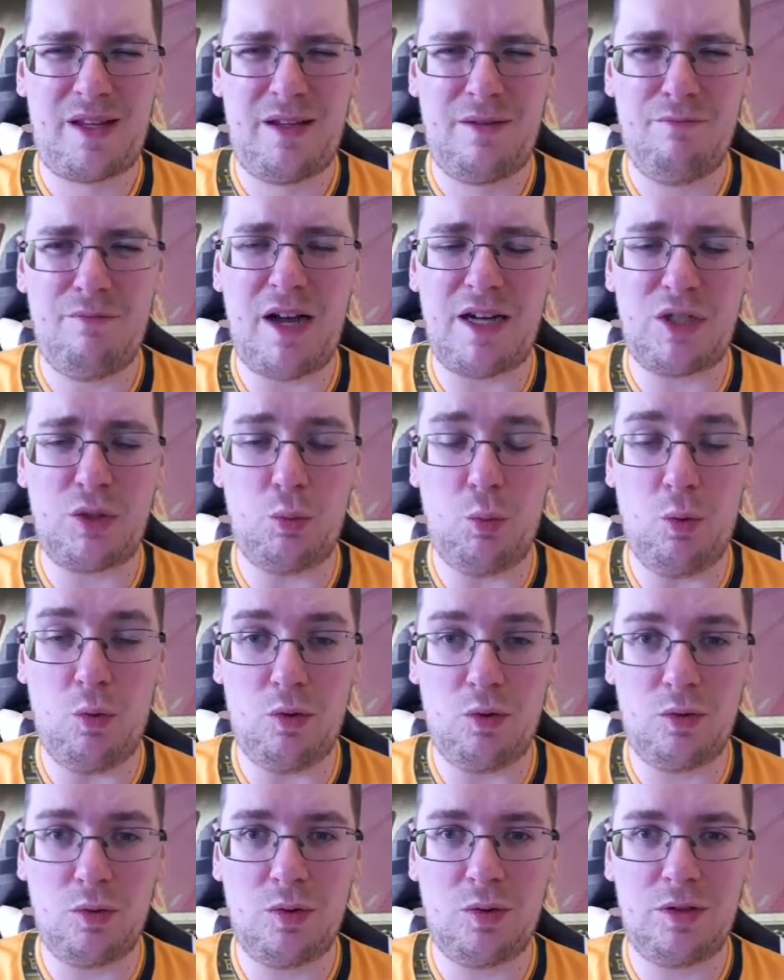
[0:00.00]
match
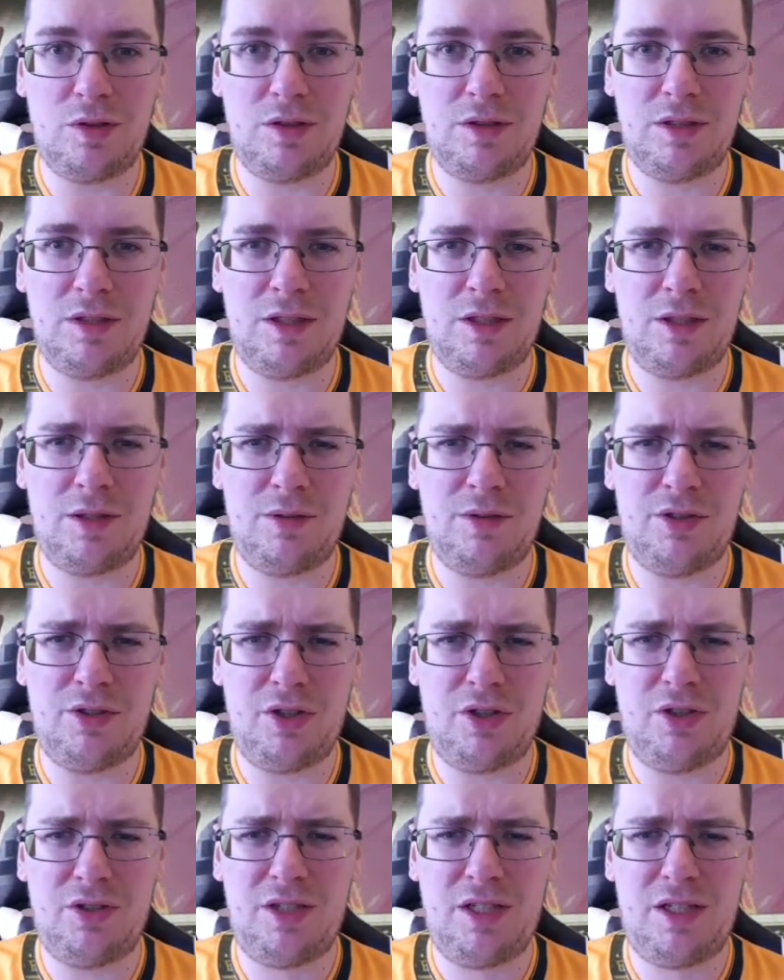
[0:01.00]
worn
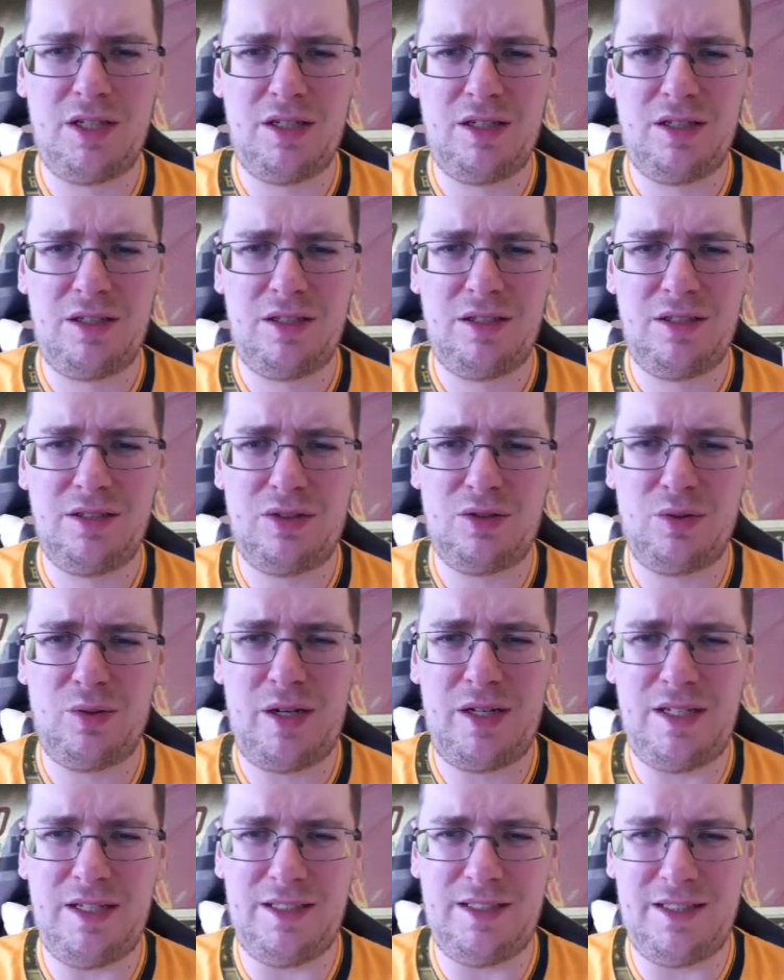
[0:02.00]
jersey cards or
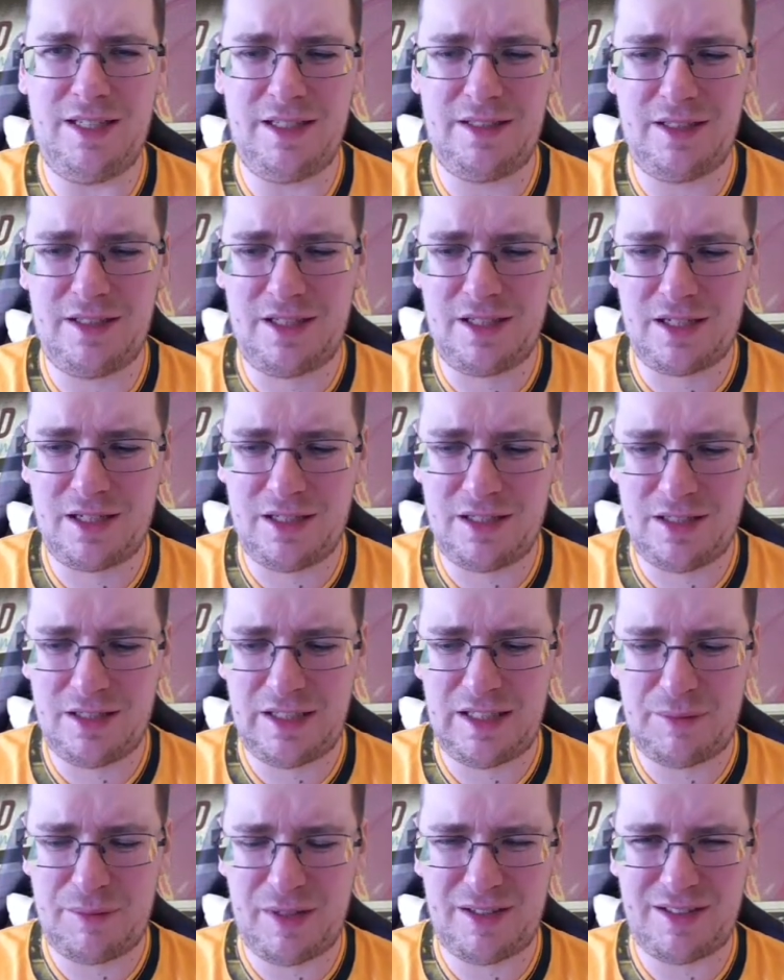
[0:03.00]
any signature
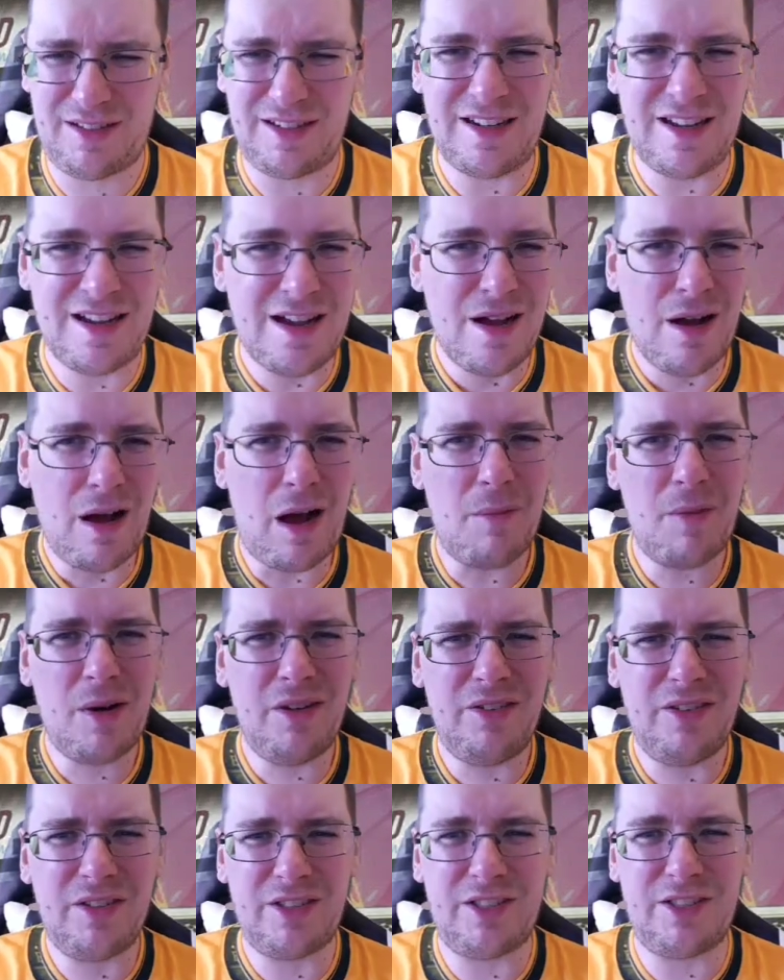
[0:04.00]
cards, but I'm
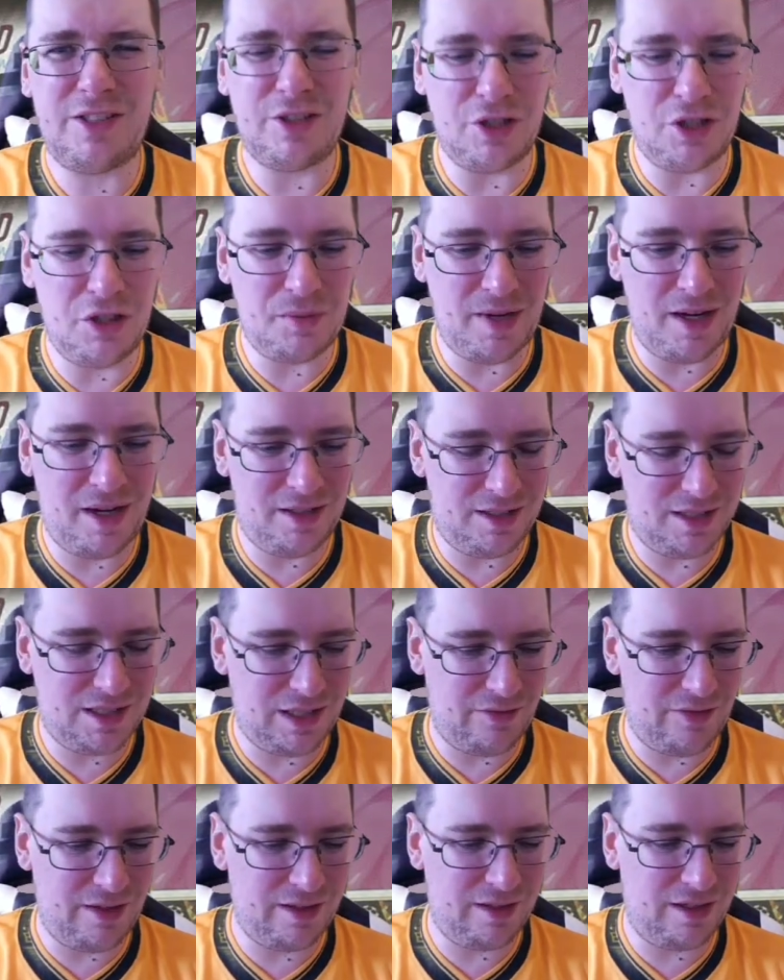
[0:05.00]
going to assume in
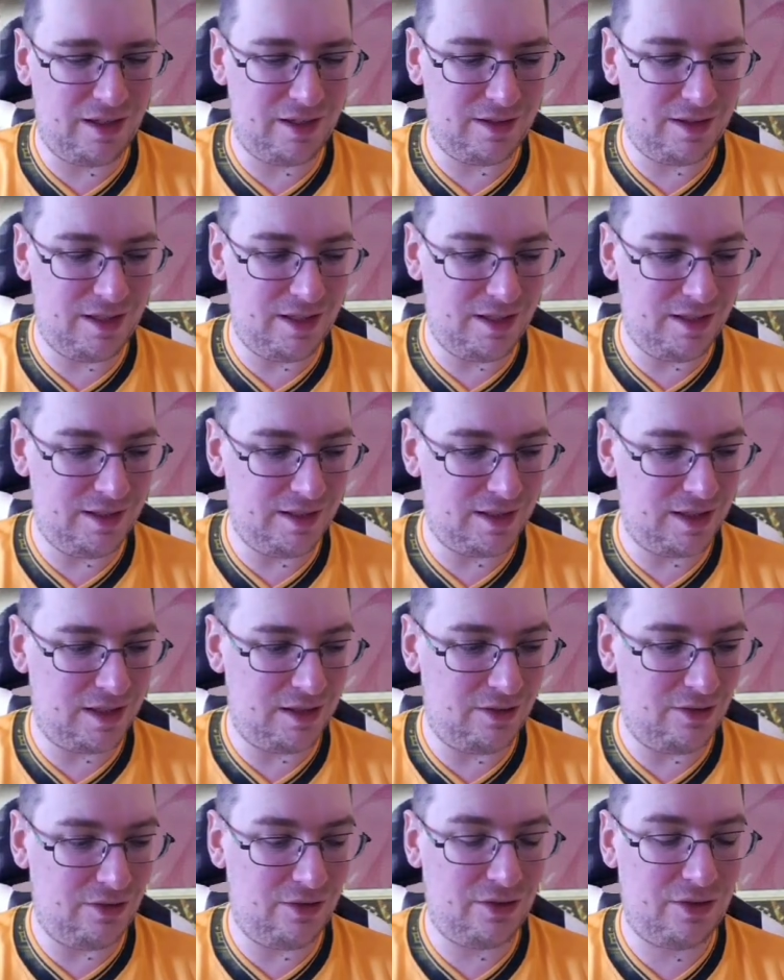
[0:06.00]
something like these
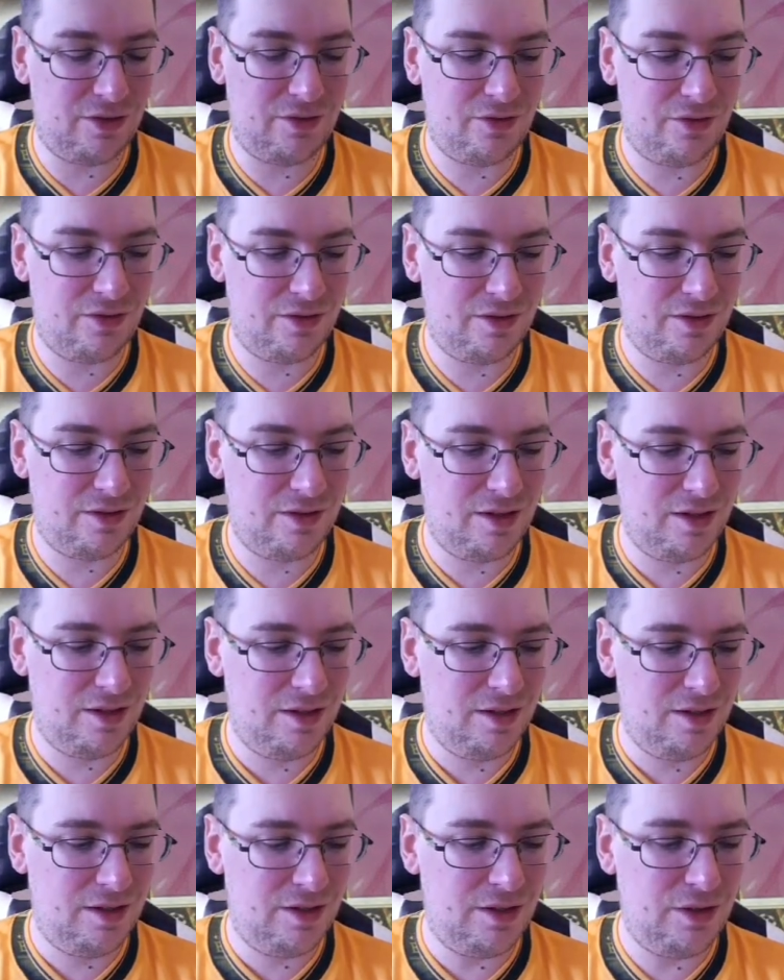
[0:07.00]
kind of
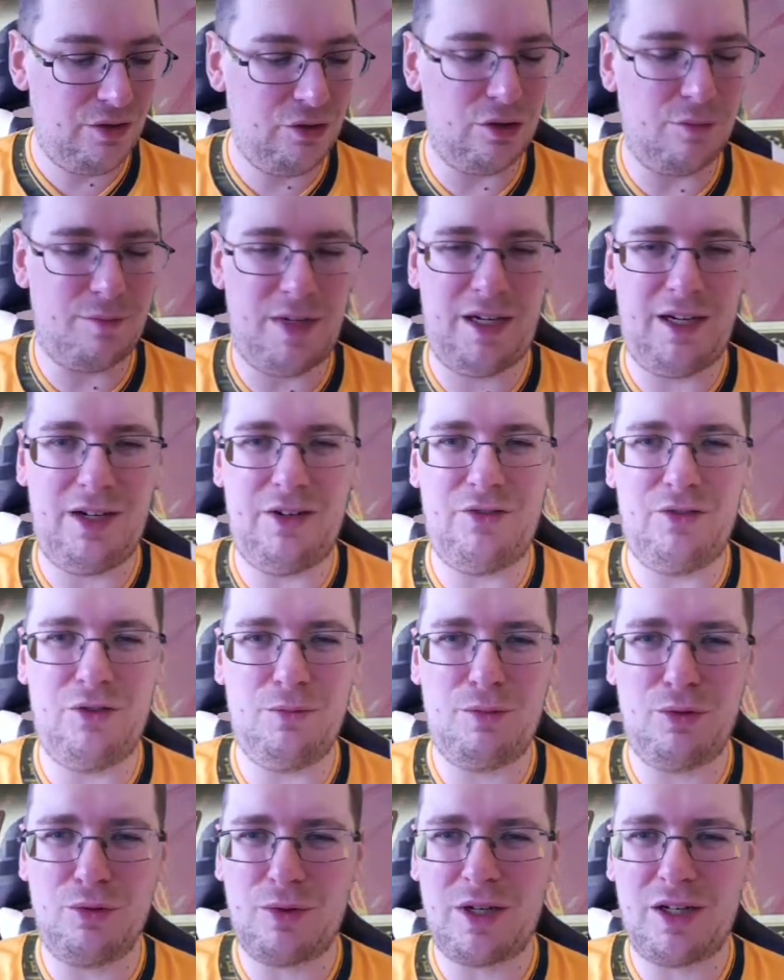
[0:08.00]
European
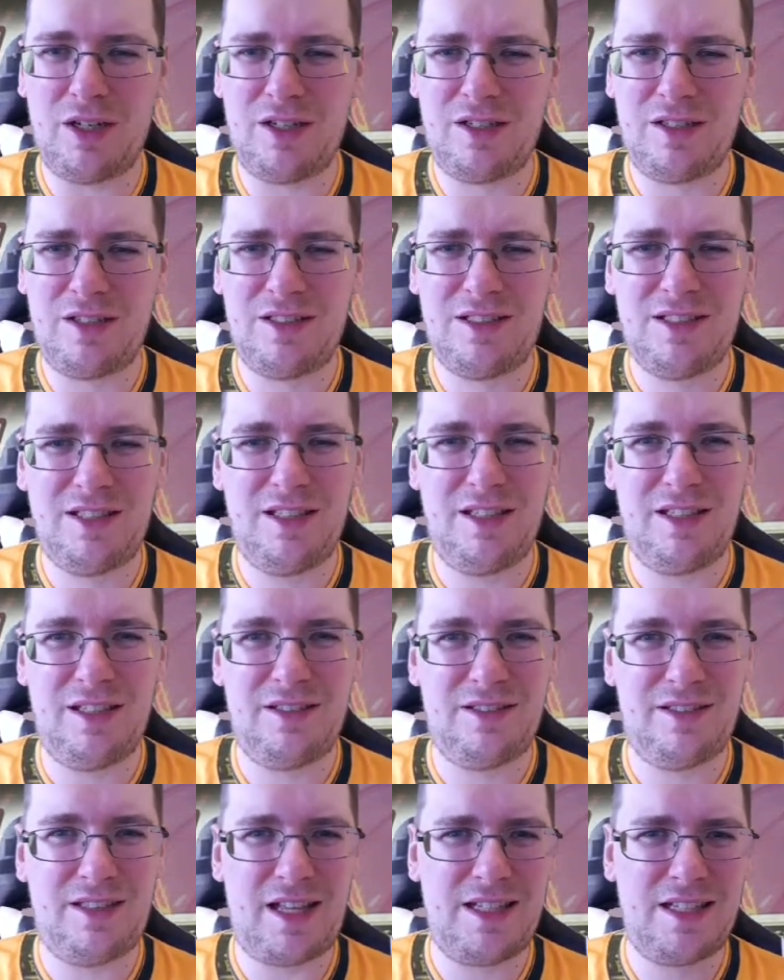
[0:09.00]
football cards, you
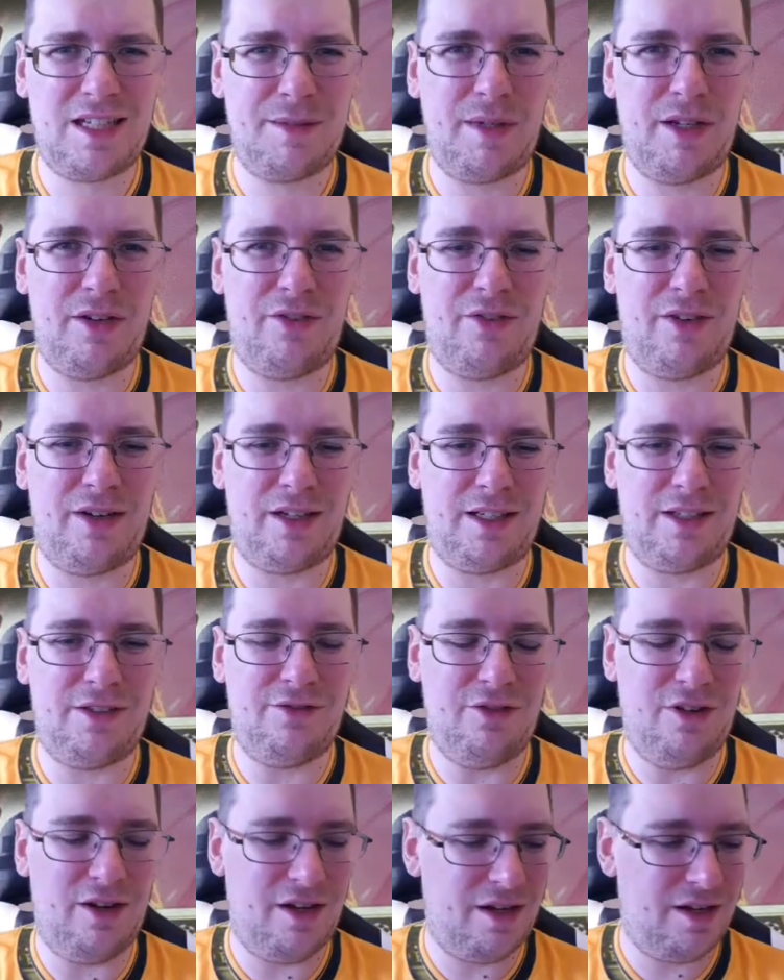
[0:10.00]
know, that's going to be fairly
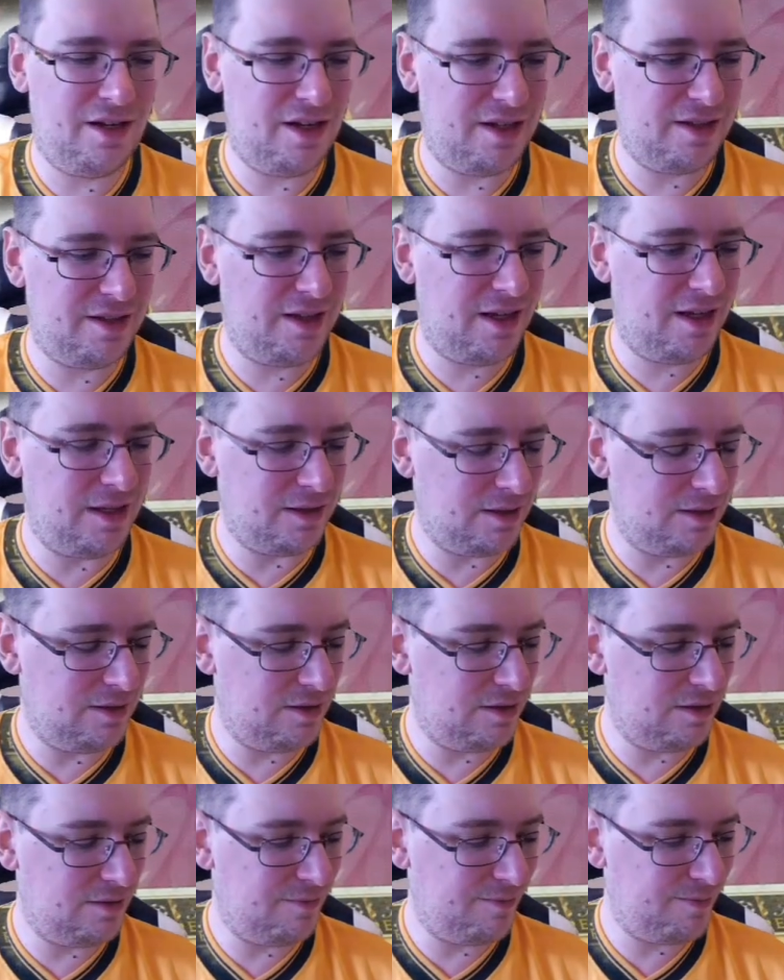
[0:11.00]
rare and that.
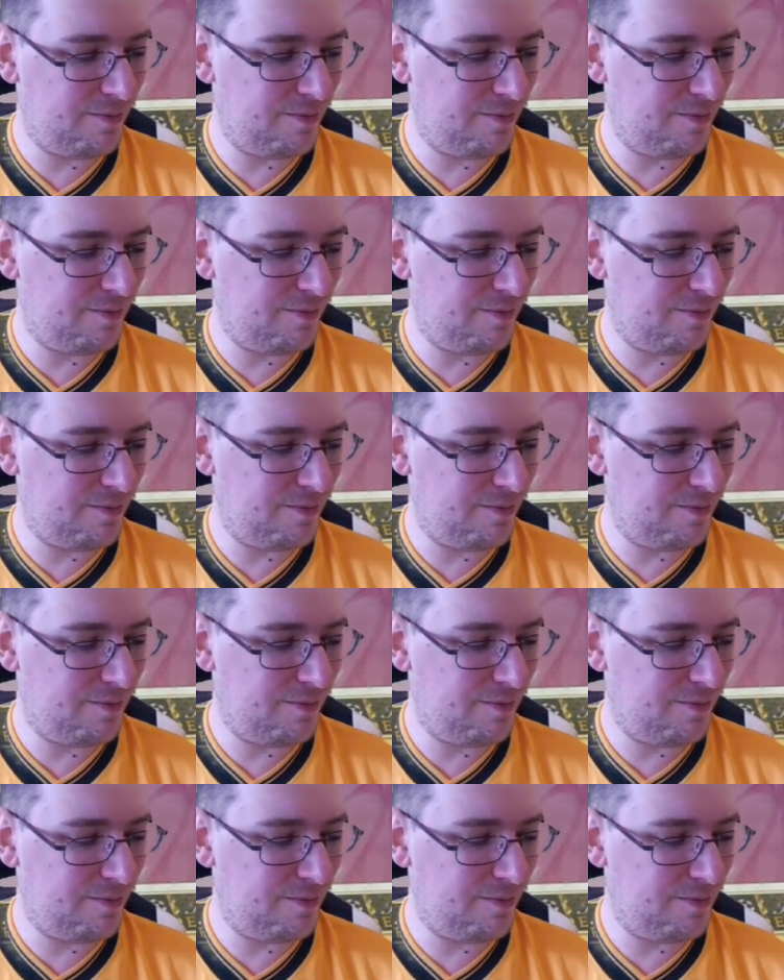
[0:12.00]
And